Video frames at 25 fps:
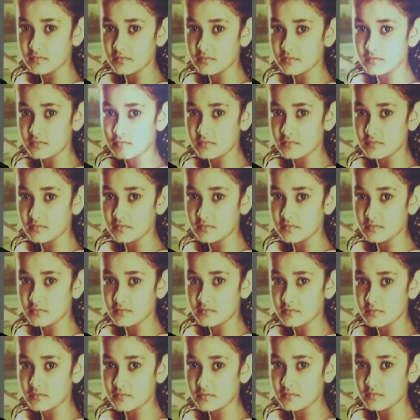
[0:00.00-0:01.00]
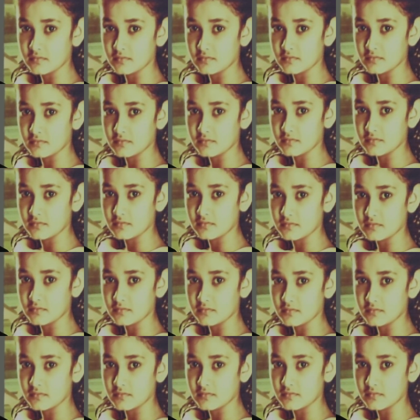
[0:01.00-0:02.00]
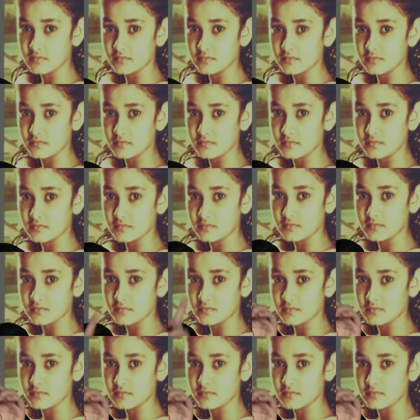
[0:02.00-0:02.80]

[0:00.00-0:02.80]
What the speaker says: [no speech]